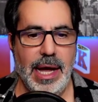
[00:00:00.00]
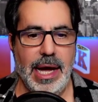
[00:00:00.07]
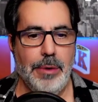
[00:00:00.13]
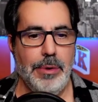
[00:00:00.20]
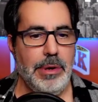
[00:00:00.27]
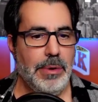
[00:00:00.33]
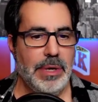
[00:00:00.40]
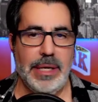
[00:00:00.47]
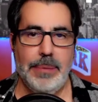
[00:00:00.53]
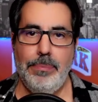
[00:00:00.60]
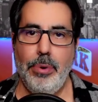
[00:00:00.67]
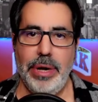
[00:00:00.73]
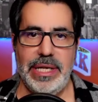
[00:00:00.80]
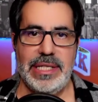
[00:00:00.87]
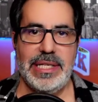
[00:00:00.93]
We won the
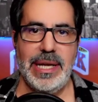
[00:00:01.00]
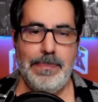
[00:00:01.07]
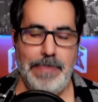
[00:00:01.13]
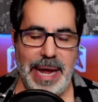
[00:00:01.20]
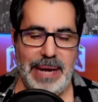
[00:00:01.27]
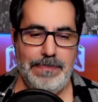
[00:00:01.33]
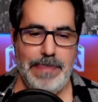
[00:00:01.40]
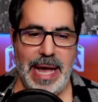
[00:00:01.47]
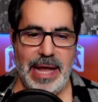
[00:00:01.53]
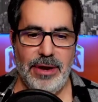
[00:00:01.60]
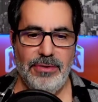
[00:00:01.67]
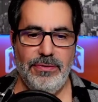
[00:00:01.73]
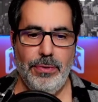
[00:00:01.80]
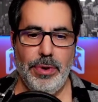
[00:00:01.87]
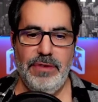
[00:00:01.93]
points in the paint battle,
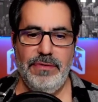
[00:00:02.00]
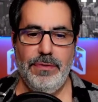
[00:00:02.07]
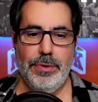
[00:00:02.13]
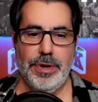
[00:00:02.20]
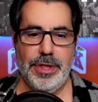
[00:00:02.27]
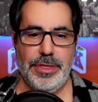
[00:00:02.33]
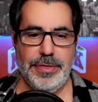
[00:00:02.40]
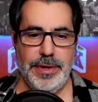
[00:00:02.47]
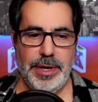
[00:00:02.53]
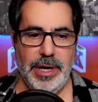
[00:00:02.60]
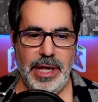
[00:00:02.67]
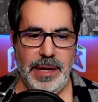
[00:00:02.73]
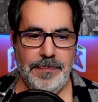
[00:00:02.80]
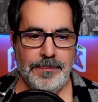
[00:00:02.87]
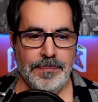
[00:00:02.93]

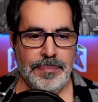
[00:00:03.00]
44-30.